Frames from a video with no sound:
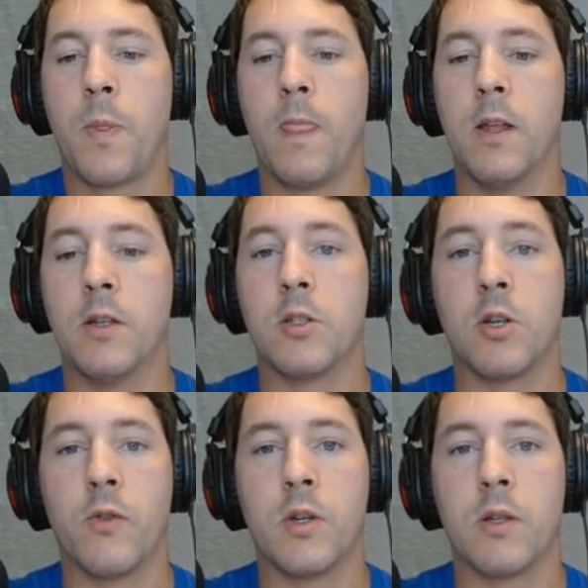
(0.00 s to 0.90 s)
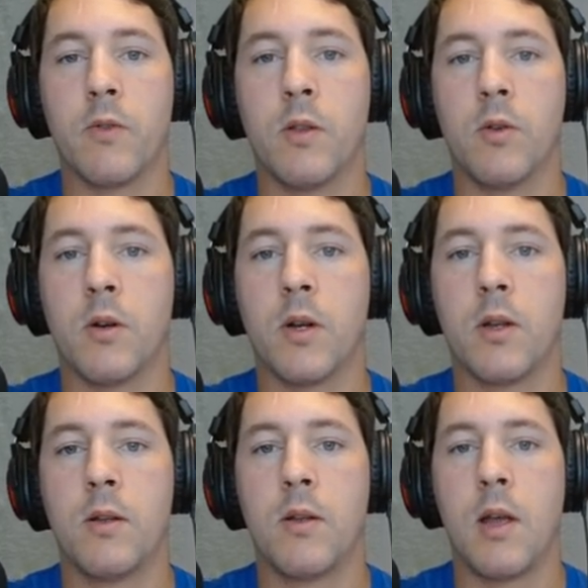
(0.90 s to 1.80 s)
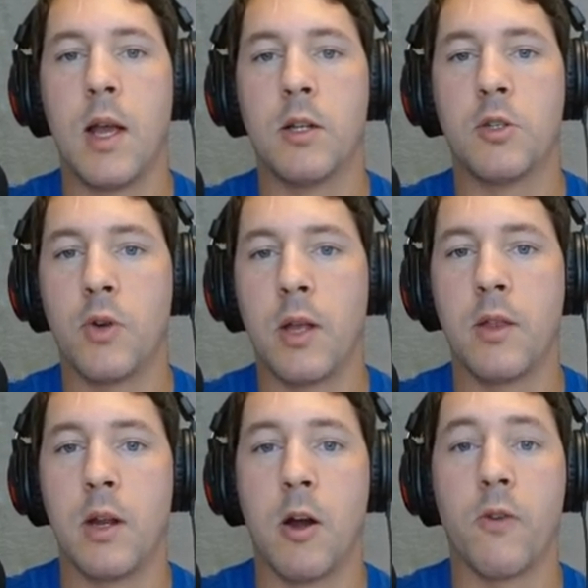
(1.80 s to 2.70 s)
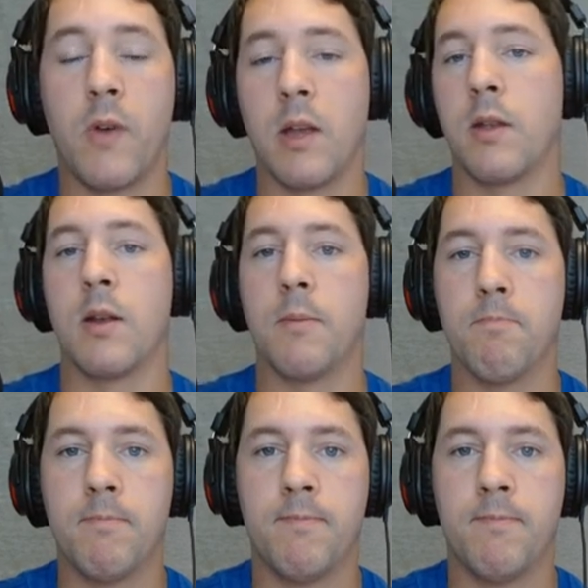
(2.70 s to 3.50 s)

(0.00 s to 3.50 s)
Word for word: the service of the Lord and strengthening our faith in him.